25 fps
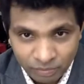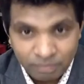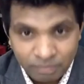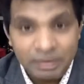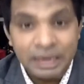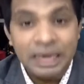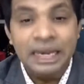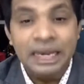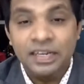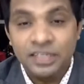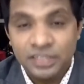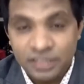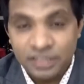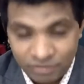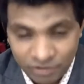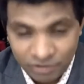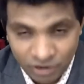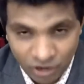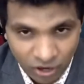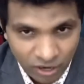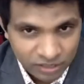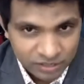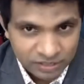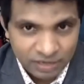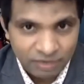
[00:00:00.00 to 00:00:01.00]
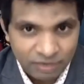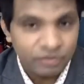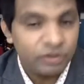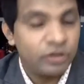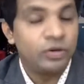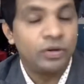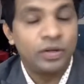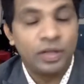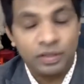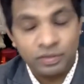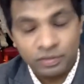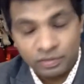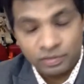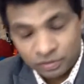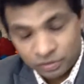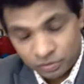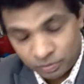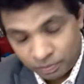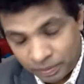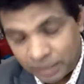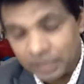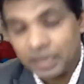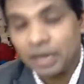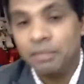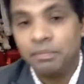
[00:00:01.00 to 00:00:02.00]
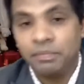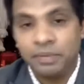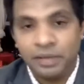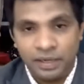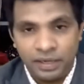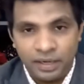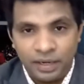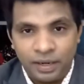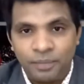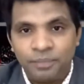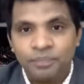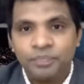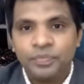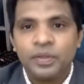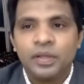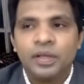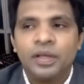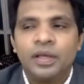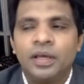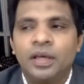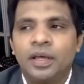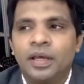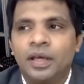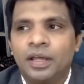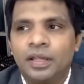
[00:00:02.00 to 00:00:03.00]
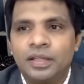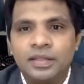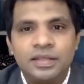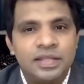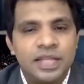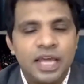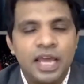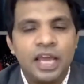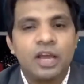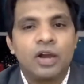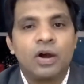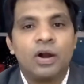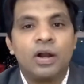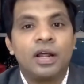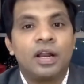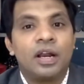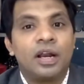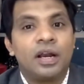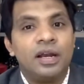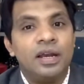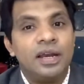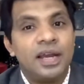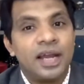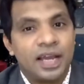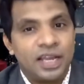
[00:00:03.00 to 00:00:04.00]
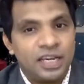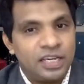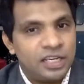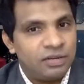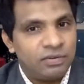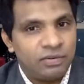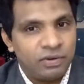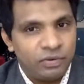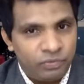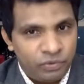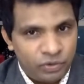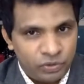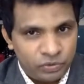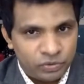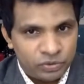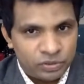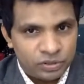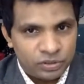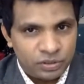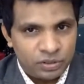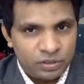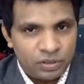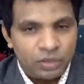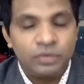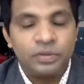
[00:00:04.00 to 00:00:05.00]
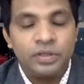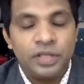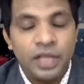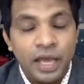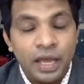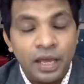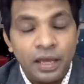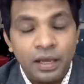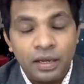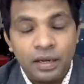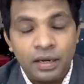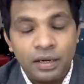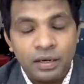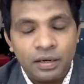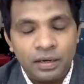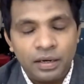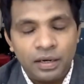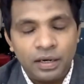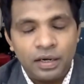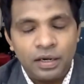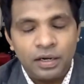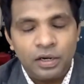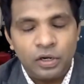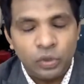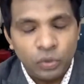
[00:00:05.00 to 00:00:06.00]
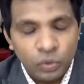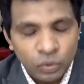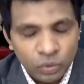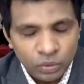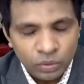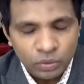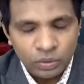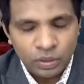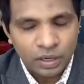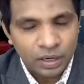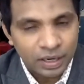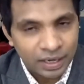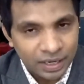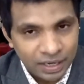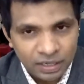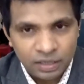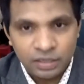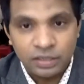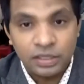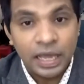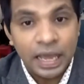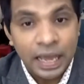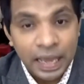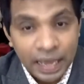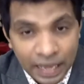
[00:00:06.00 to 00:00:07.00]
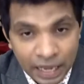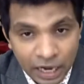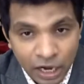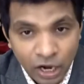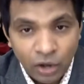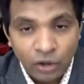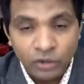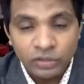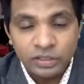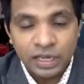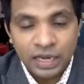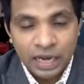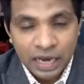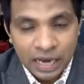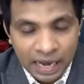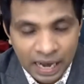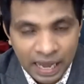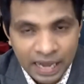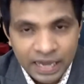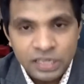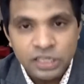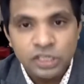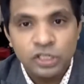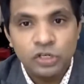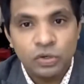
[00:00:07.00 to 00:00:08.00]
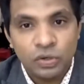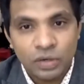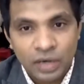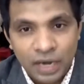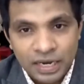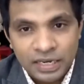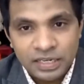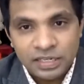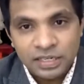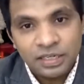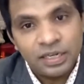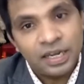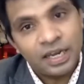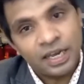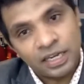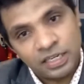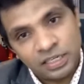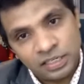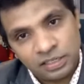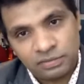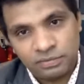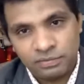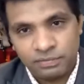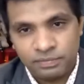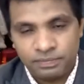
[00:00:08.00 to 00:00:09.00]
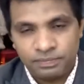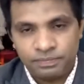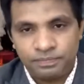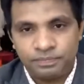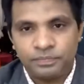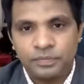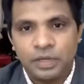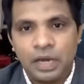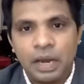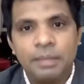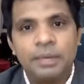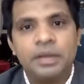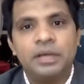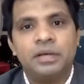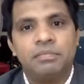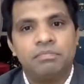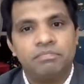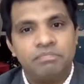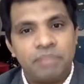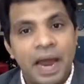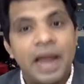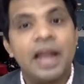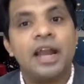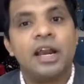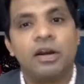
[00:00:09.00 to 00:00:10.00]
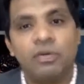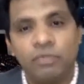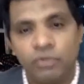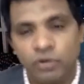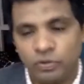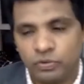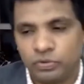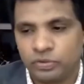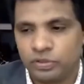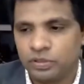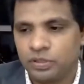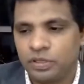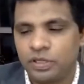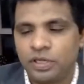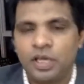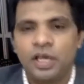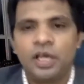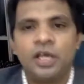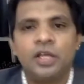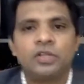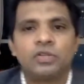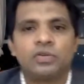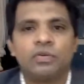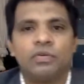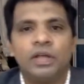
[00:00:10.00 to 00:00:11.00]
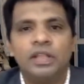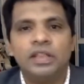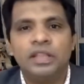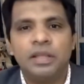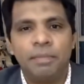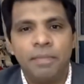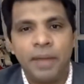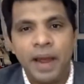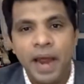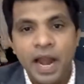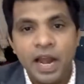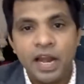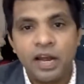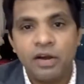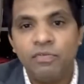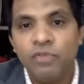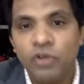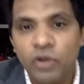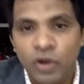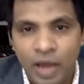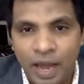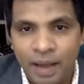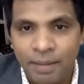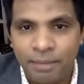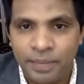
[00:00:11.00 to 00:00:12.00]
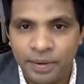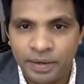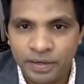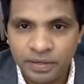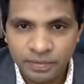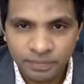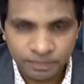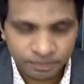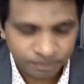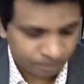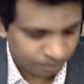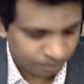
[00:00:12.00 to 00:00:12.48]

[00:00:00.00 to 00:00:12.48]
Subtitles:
millions of dollars revenue. Now it's a big company now. They got a negative reviews. They allow the client to write a negative. Bad reviews. So when the bad review happened,